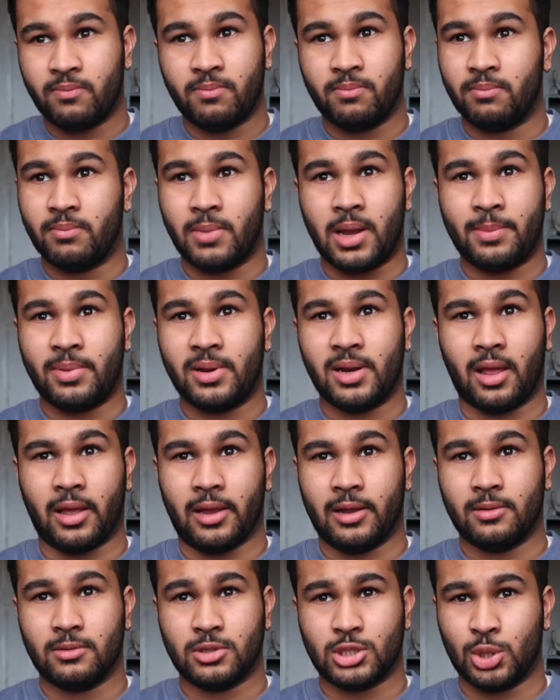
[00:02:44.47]
Maybe
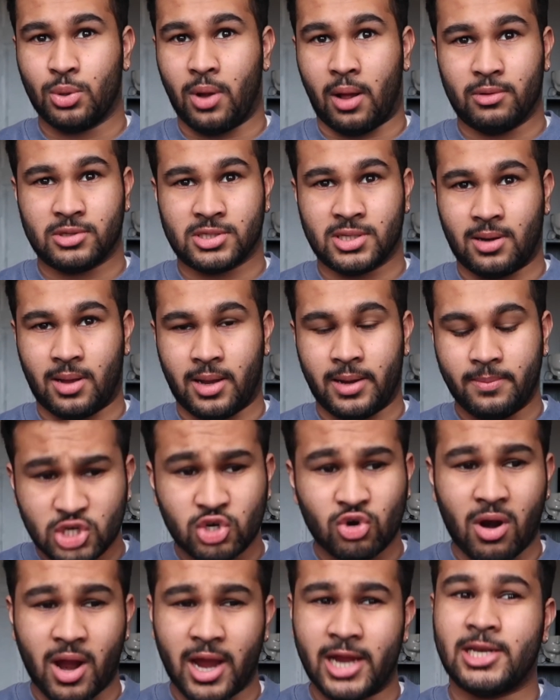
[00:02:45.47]
like 2 hours a night.
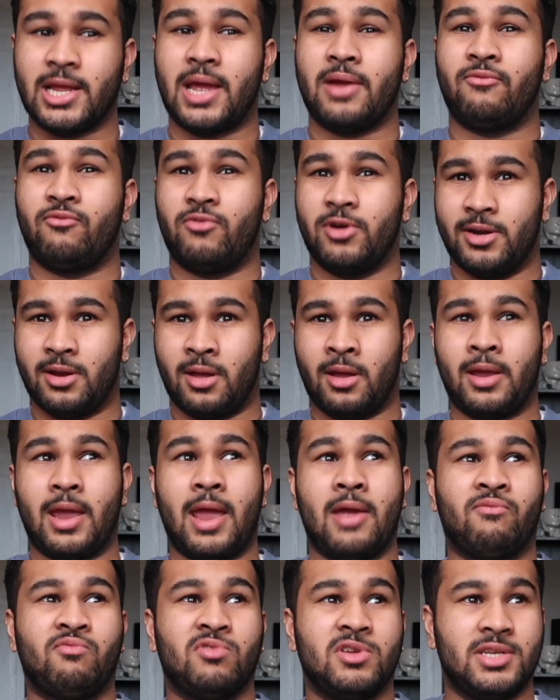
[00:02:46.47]
Cried every night,
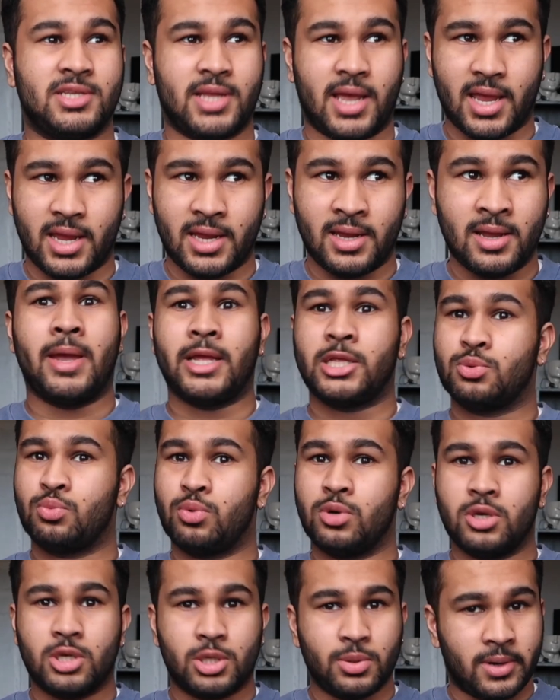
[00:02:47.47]
every day. Meds
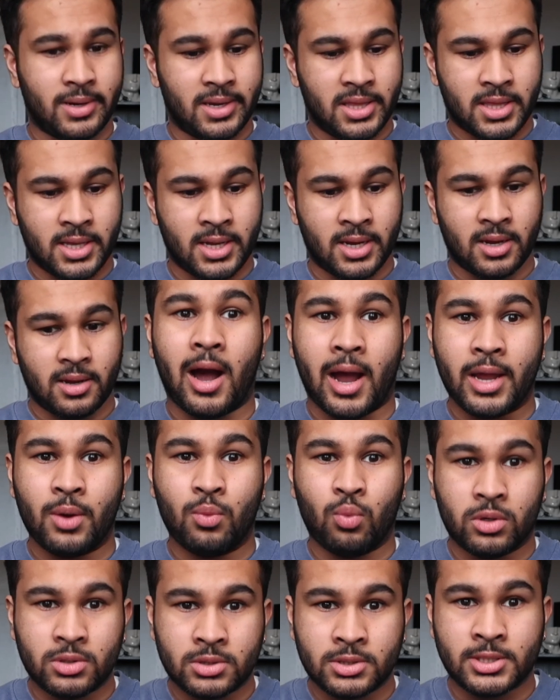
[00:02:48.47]
wouldn't do anything. I
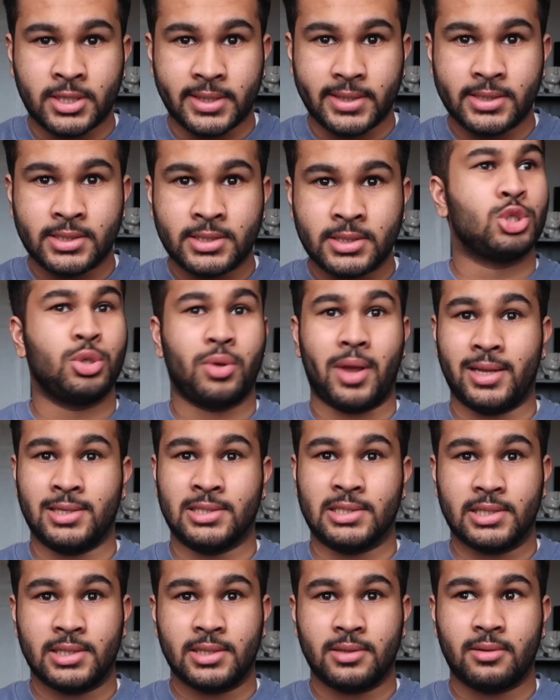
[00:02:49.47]
wanted to
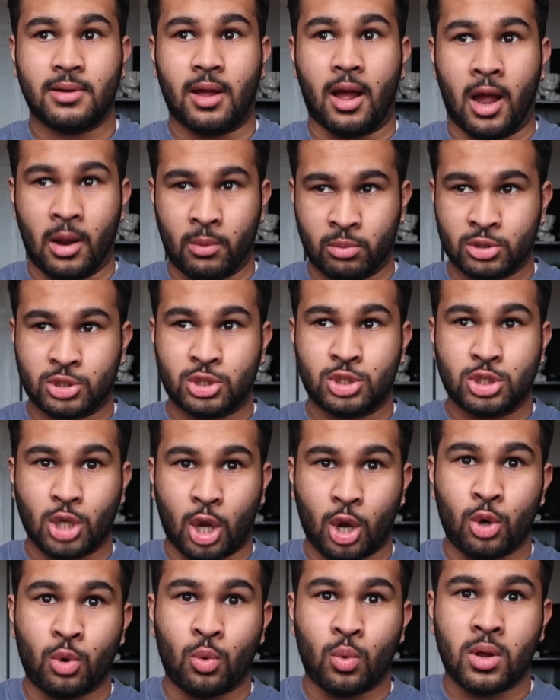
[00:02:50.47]
end it. I was
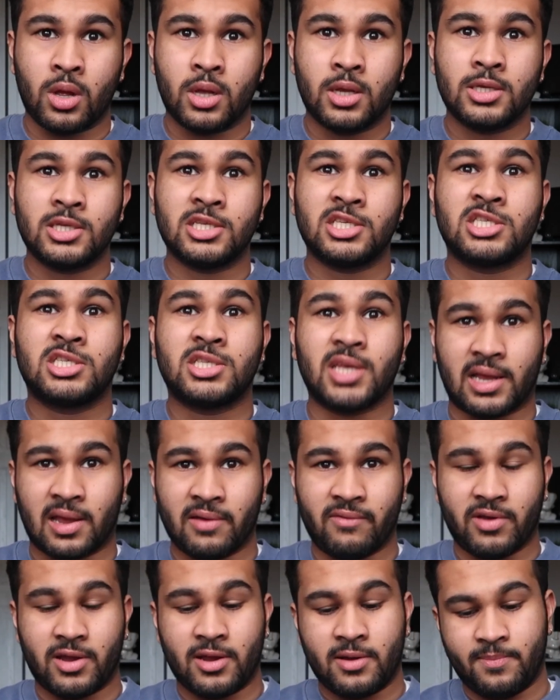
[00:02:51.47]
so sick
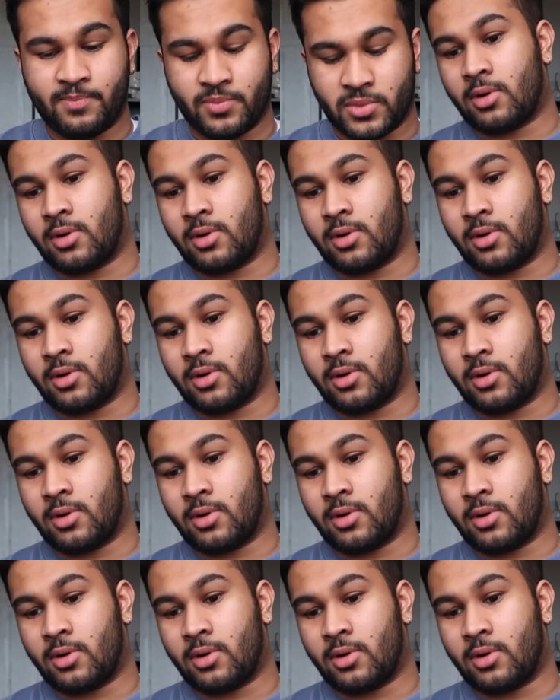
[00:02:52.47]
of it.